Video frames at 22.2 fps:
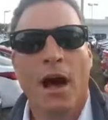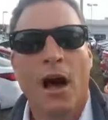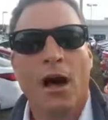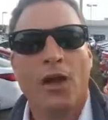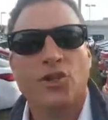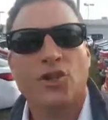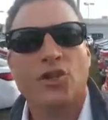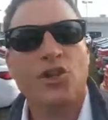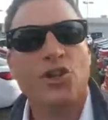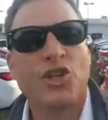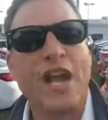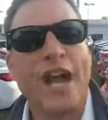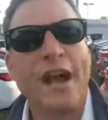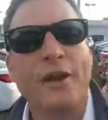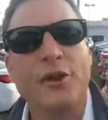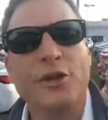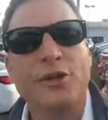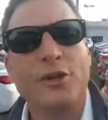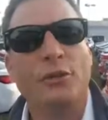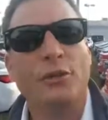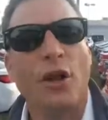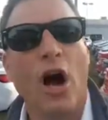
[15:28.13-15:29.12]
Share
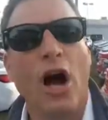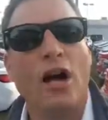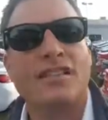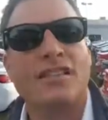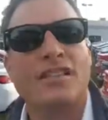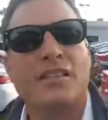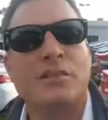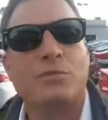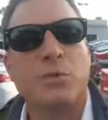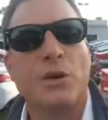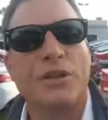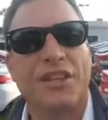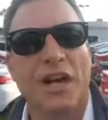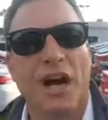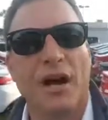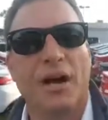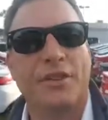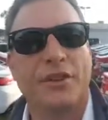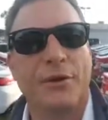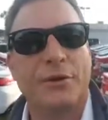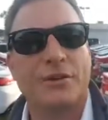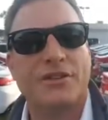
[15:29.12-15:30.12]
your losses with
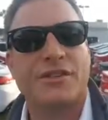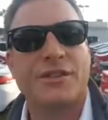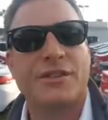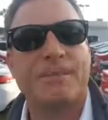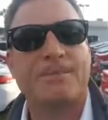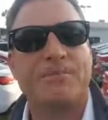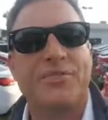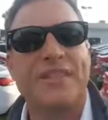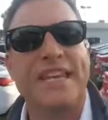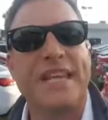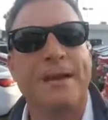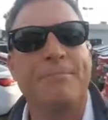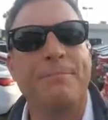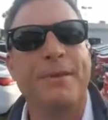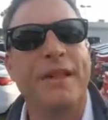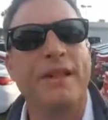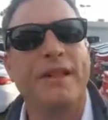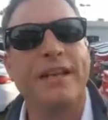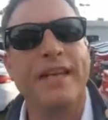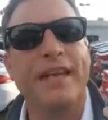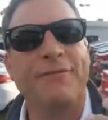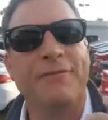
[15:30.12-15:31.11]
others. The
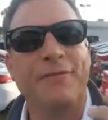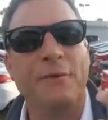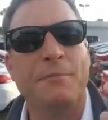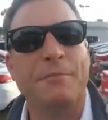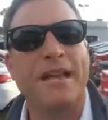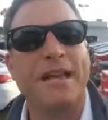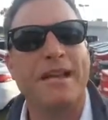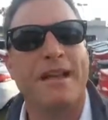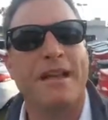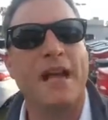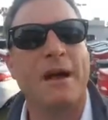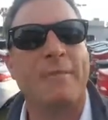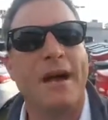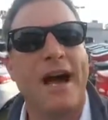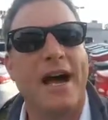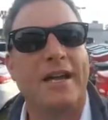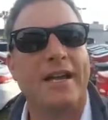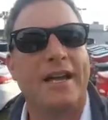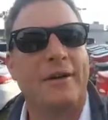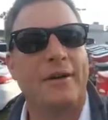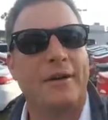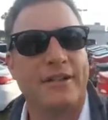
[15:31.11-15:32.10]
ability for me to come out
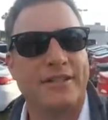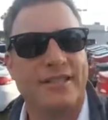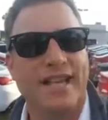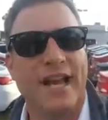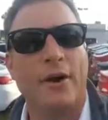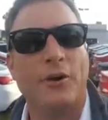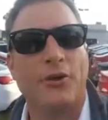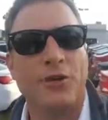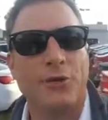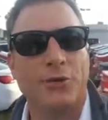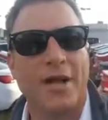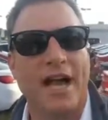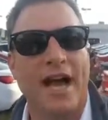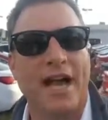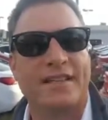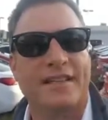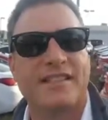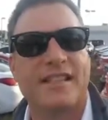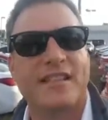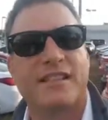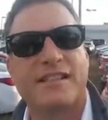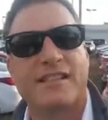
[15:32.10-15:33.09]
here and tell you
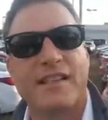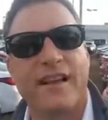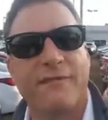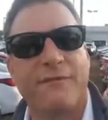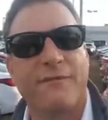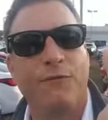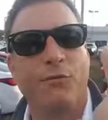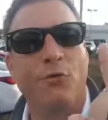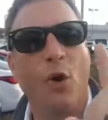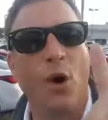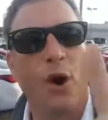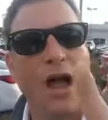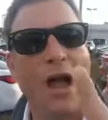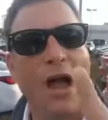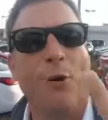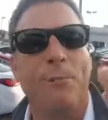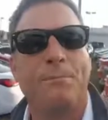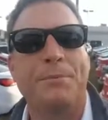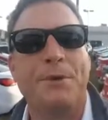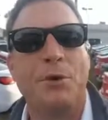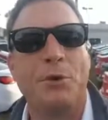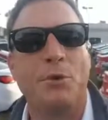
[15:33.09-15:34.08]
guys this stuff will
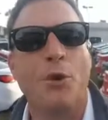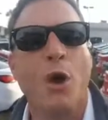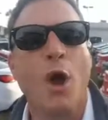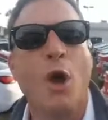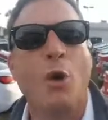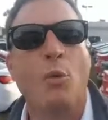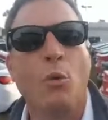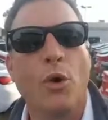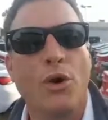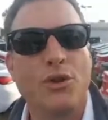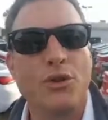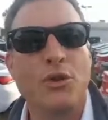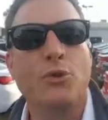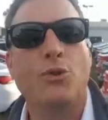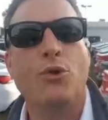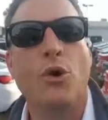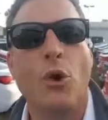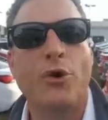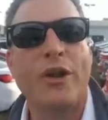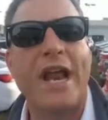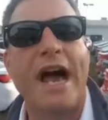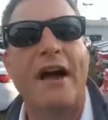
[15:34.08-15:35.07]
help you when you
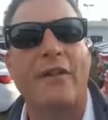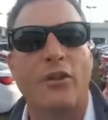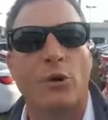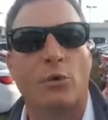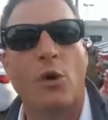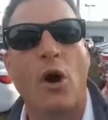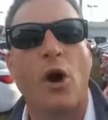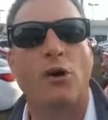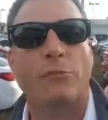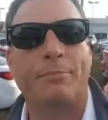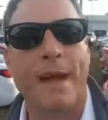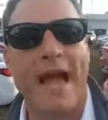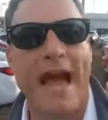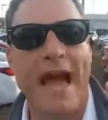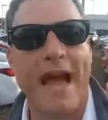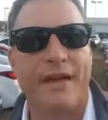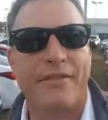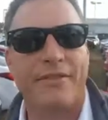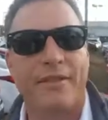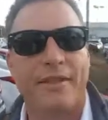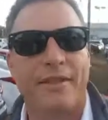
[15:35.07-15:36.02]
go down the wrong path.